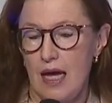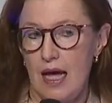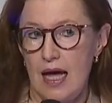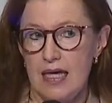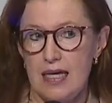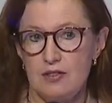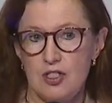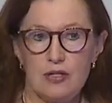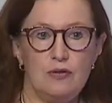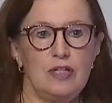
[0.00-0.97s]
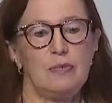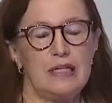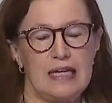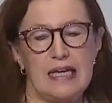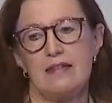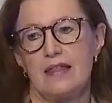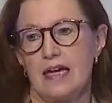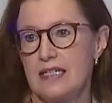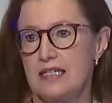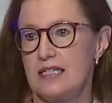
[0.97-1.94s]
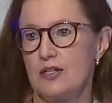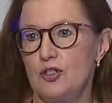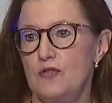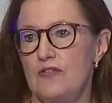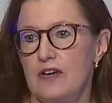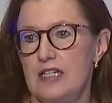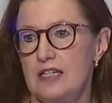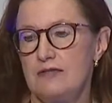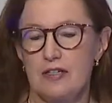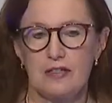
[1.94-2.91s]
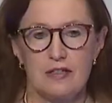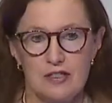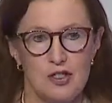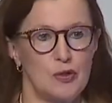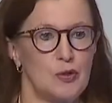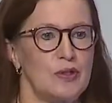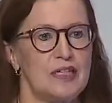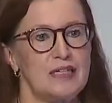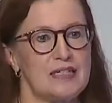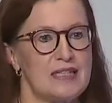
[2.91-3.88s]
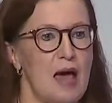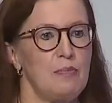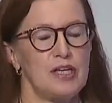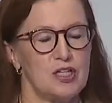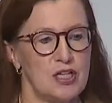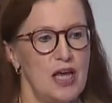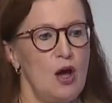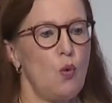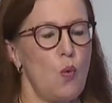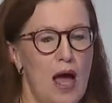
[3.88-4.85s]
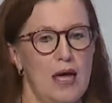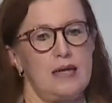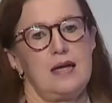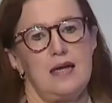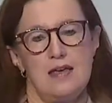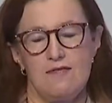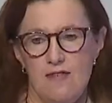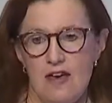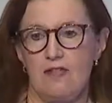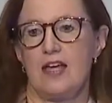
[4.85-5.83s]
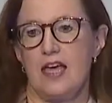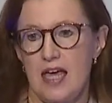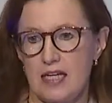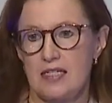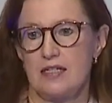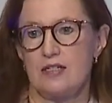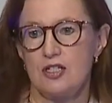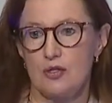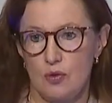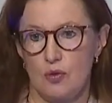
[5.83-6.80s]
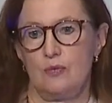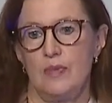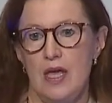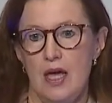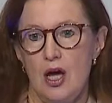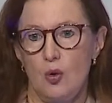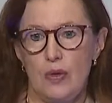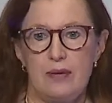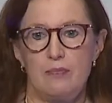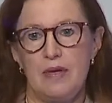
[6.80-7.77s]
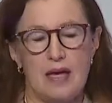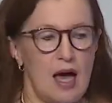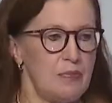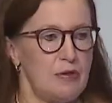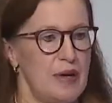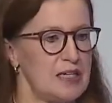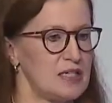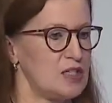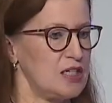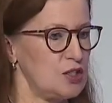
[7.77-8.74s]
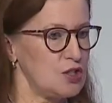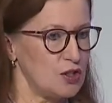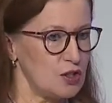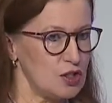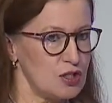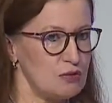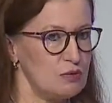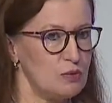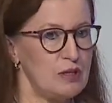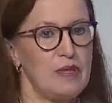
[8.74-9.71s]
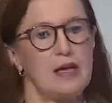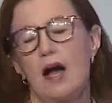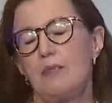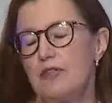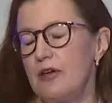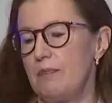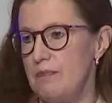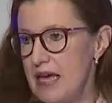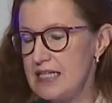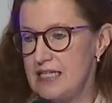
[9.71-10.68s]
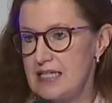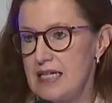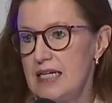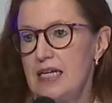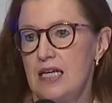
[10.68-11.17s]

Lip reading: I generally believe that it's not very difficult to establish one very excellent school. We pick up the best teachers, we pick up the best